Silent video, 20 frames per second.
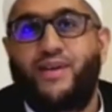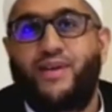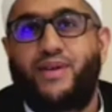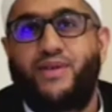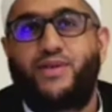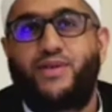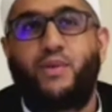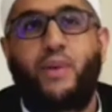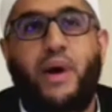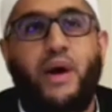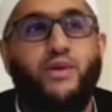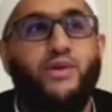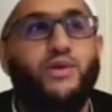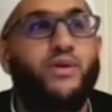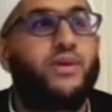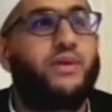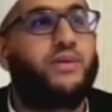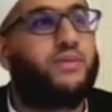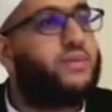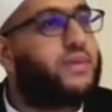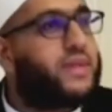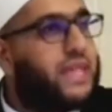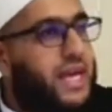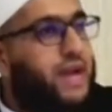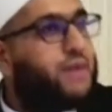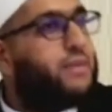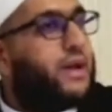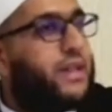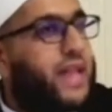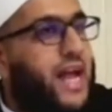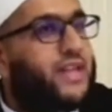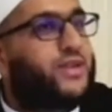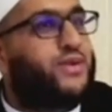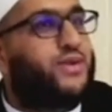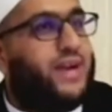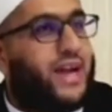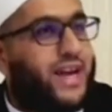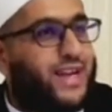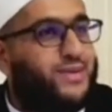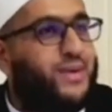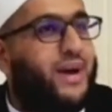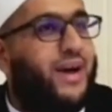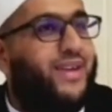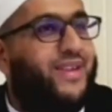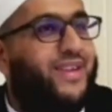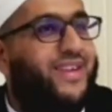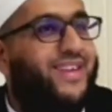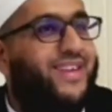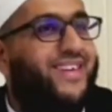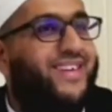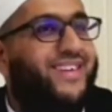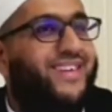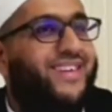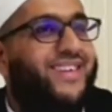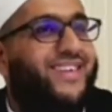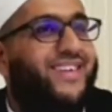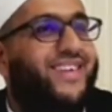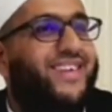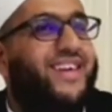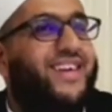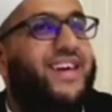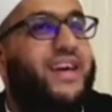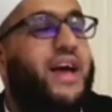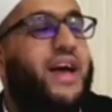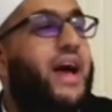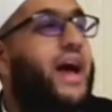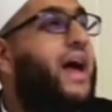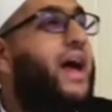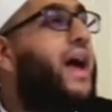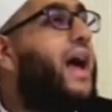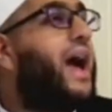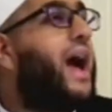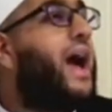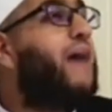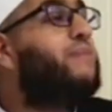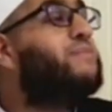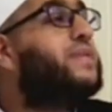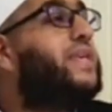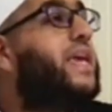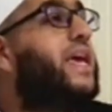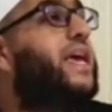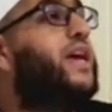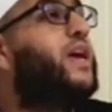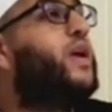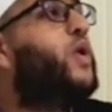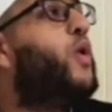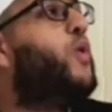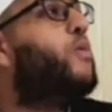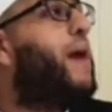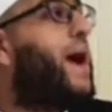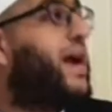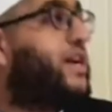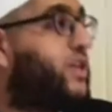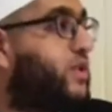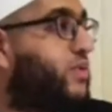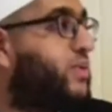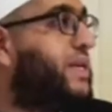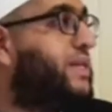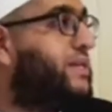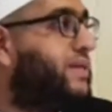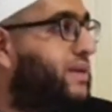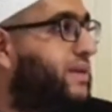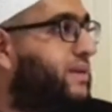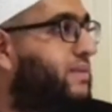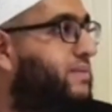So why don't you think about that sunnah as well? I'm saying go back to reason.